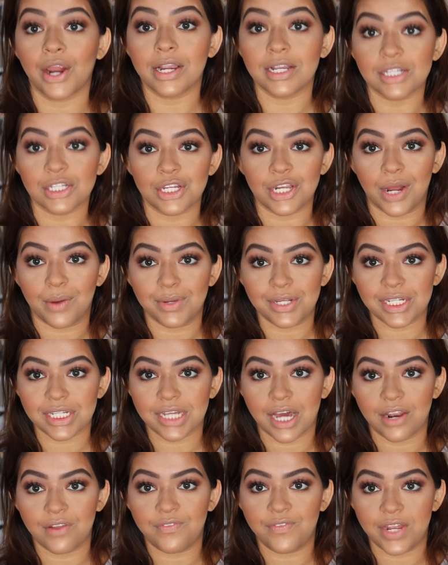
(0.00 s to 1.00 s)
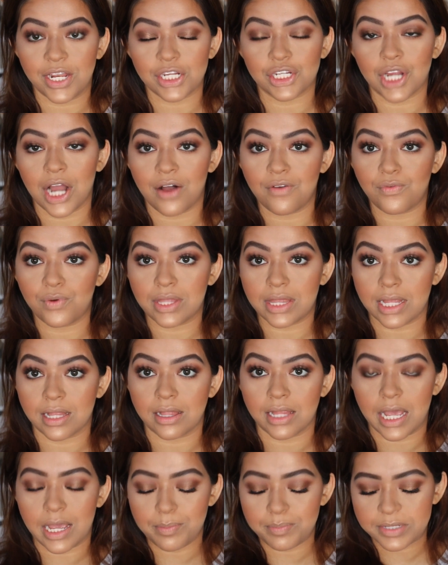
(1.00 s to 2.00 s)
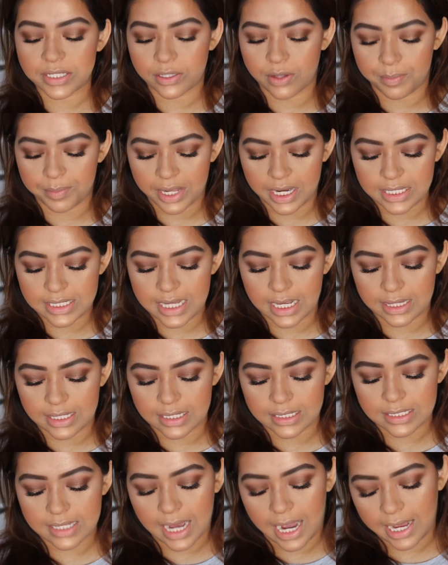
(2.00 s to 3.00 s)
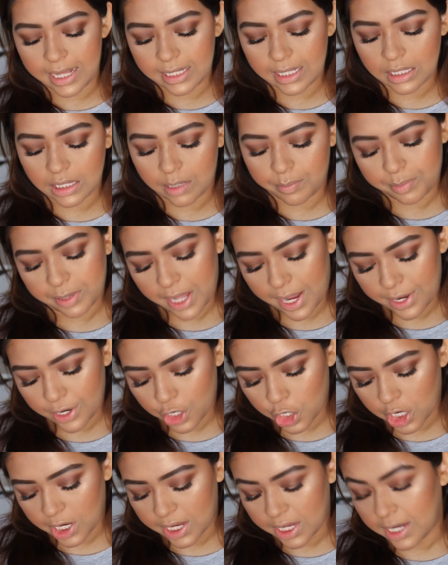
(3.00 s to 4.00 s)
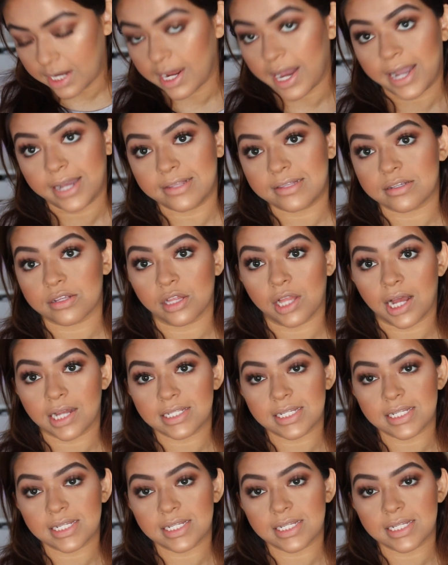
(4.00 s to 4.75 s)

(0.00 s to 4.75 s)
Alright, so now we just got to finish off with the lips. So I'm going to take this Kylie lip liner in Iced